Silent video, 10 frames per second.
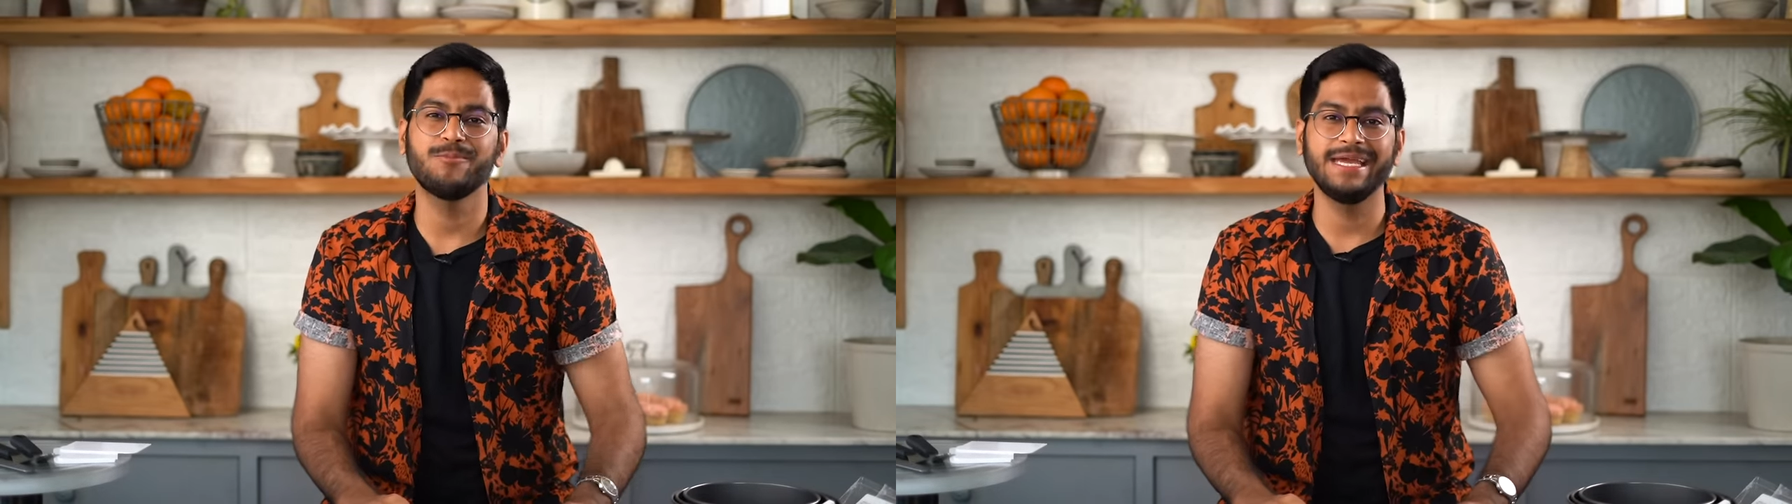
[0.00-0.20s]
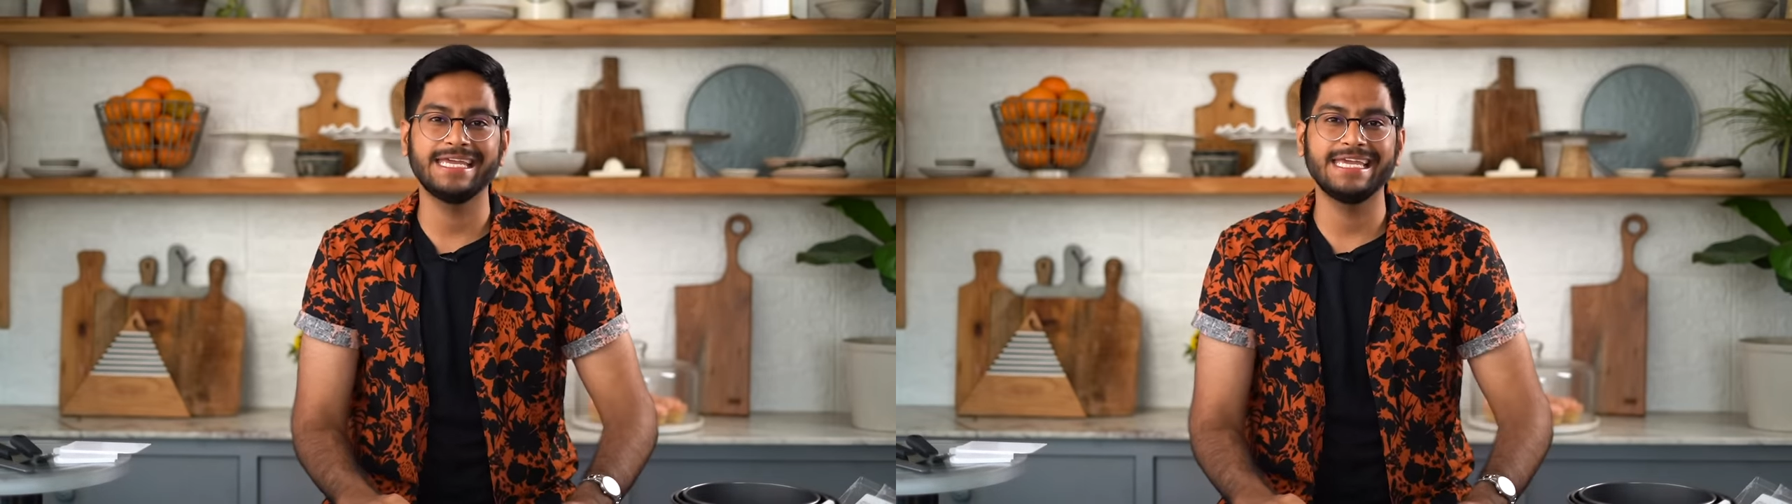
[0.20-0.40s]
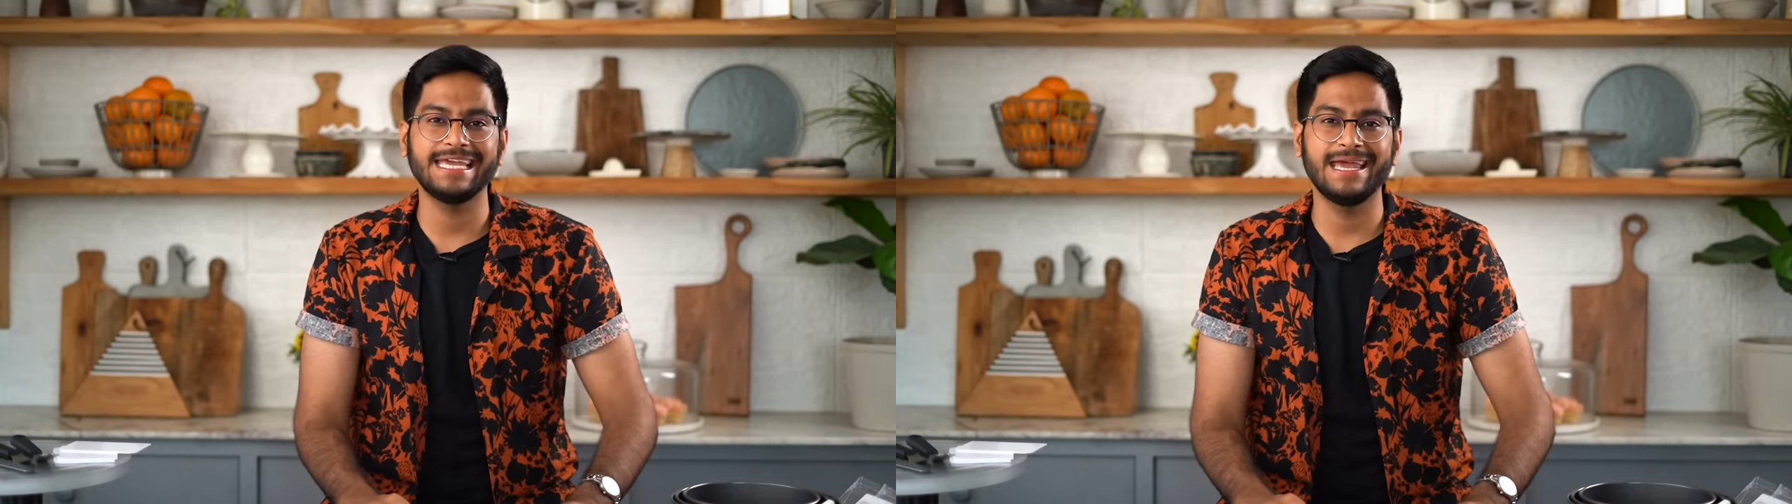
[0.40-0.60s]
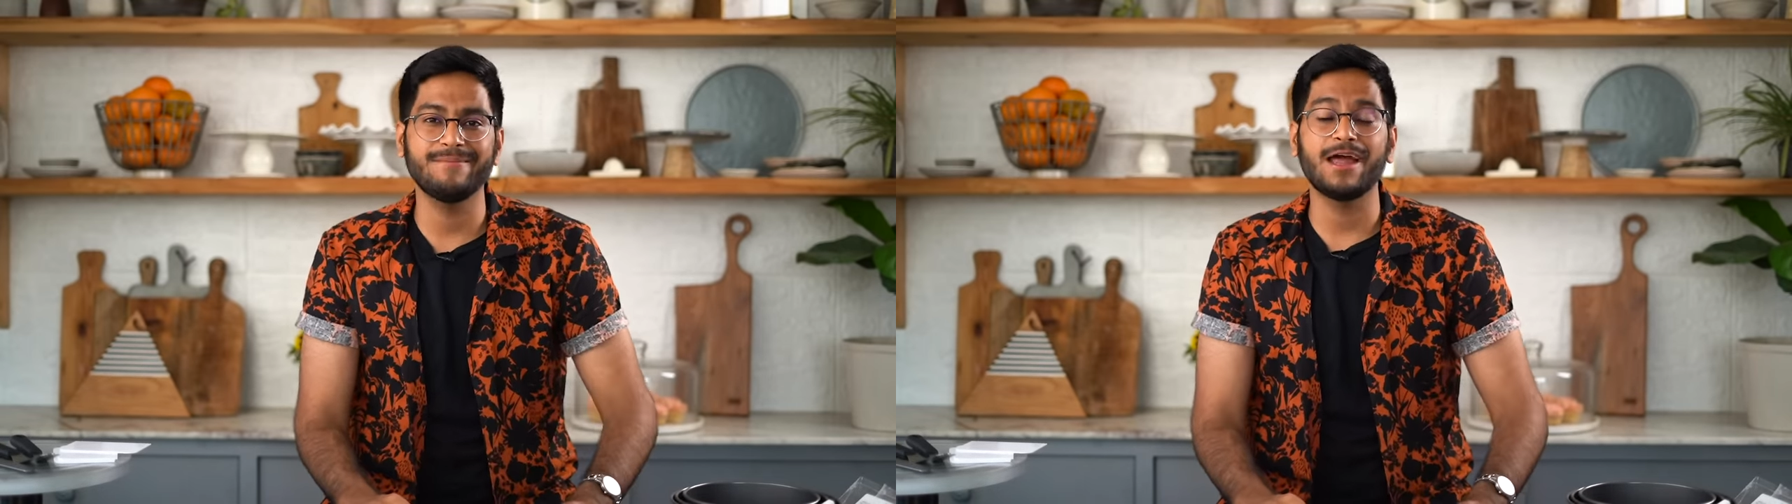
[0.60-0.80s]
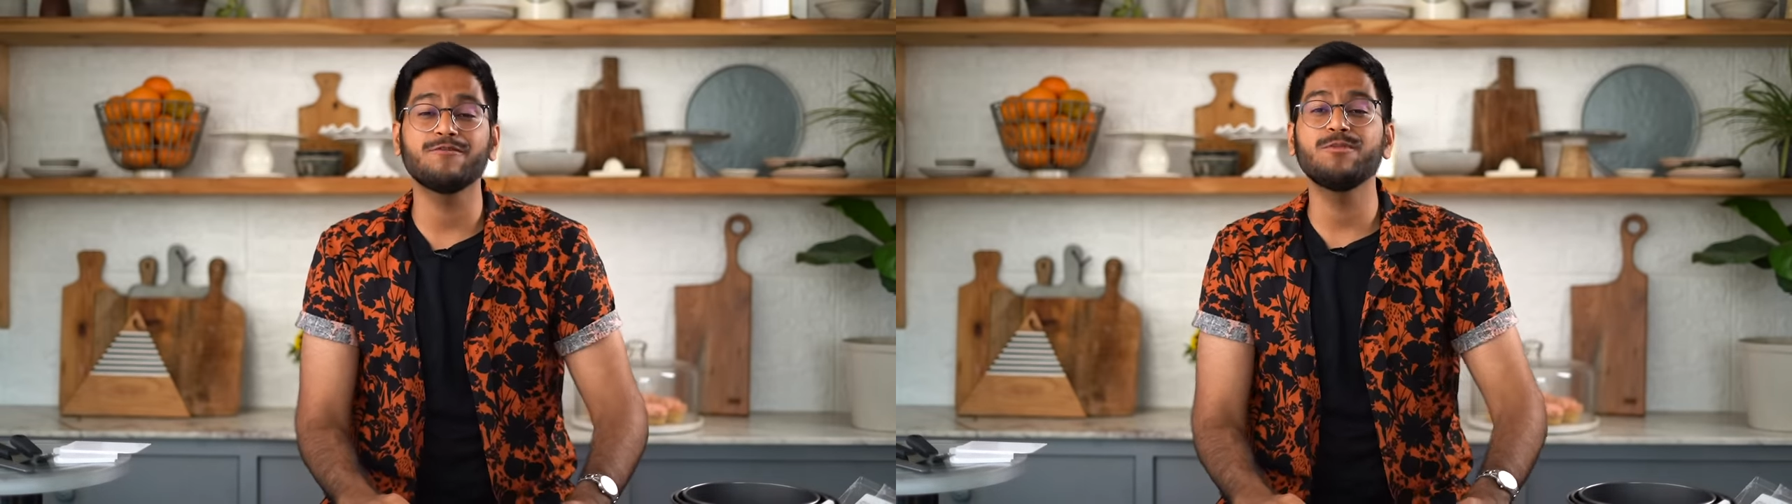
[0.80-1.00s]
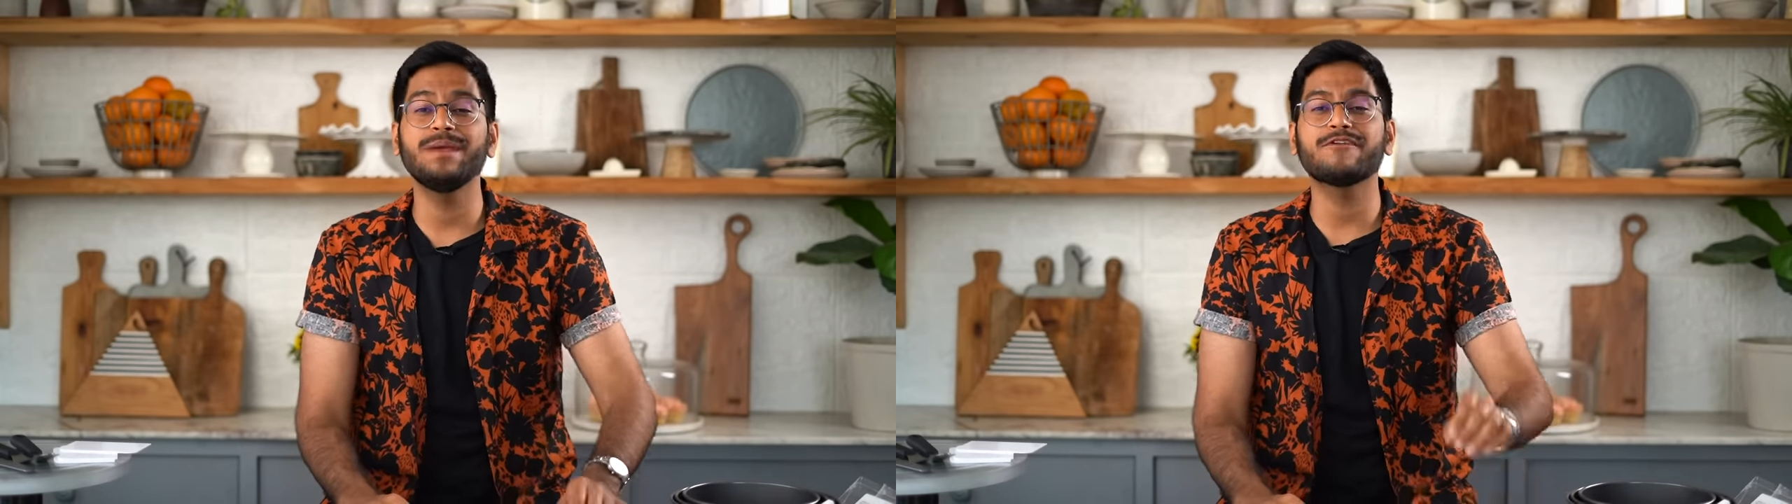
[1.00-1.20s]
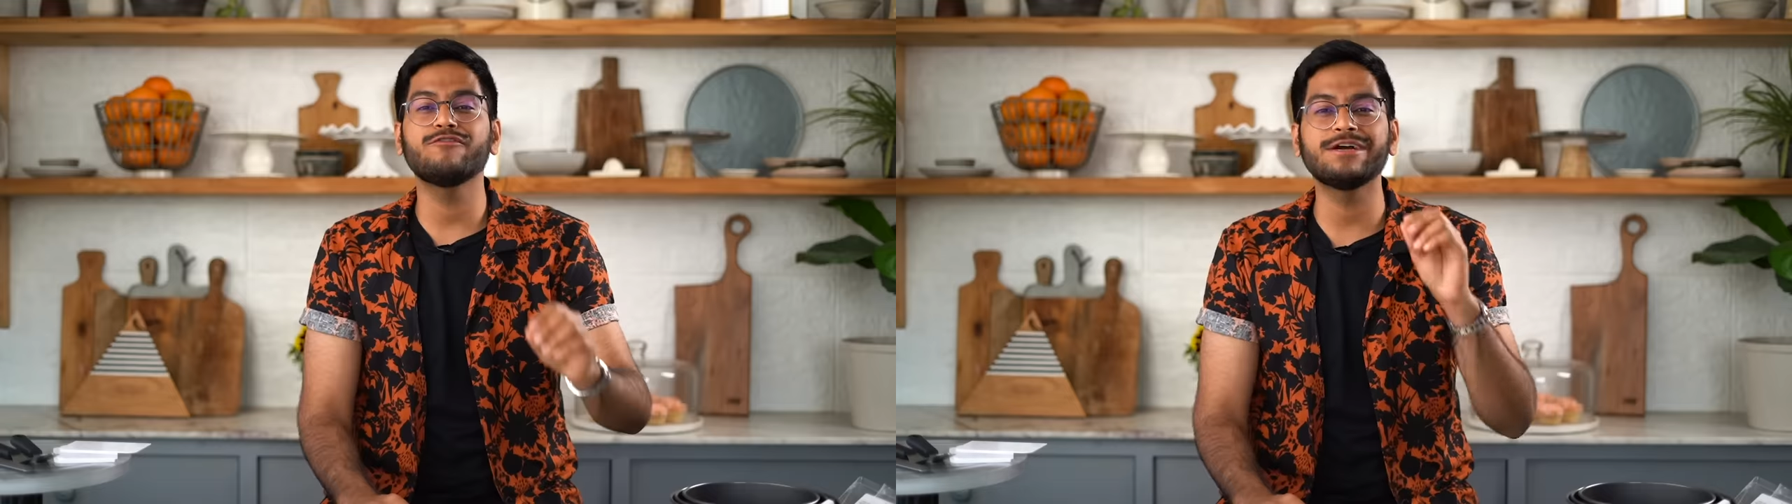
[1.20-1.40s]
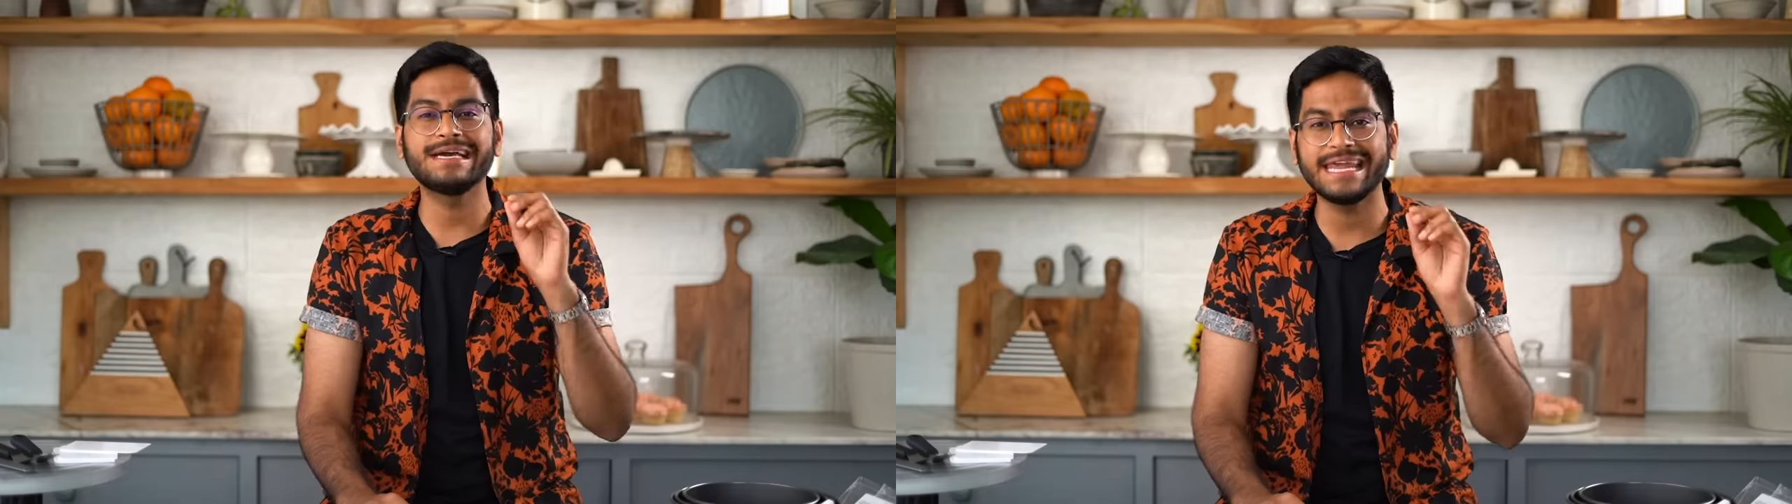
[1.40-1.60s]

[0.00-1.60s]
baking game and would make for